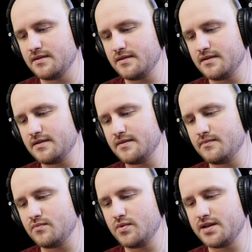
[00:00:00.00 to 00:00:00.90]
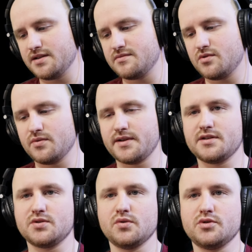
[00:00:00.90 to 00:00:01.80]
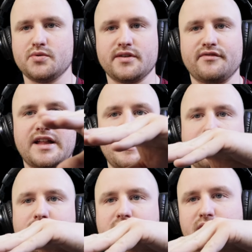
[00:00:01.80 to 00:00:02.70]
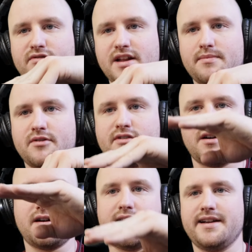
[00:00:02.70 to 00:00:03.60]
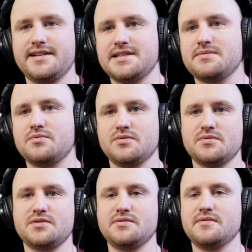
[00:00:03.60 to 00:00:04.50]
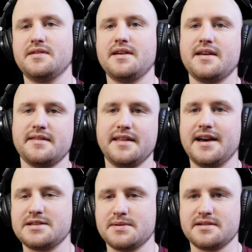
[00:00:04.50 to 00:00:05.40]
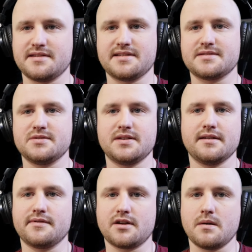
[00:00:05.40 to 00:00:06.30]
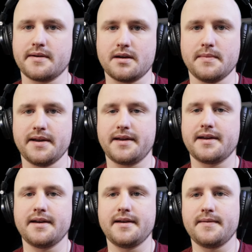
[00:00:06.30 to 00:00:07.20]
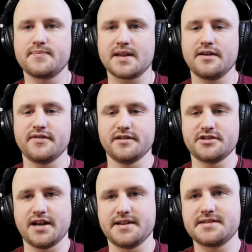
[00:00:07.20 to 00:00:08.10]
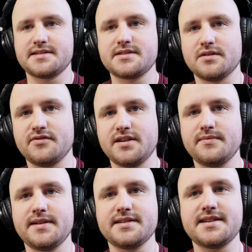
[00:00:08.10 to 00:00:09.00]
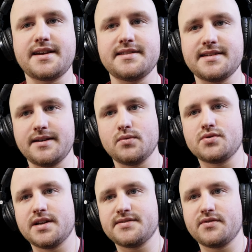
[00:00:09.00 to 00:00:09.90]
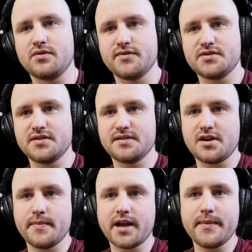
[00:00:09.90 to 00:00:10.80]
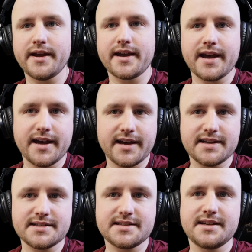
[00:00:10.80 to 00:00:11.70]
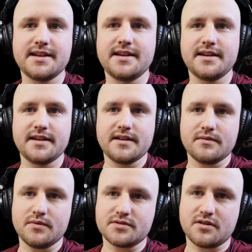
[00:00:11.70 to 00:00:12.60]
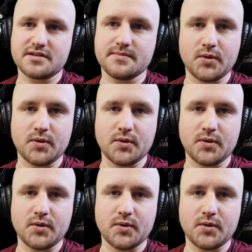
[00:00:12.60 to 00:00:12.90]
We could do the flat profile, and we'll do that aspect of things to give the Comica mic a fair chance. So if you give me a second, I will transfer over to the Comica mic and we'll talk some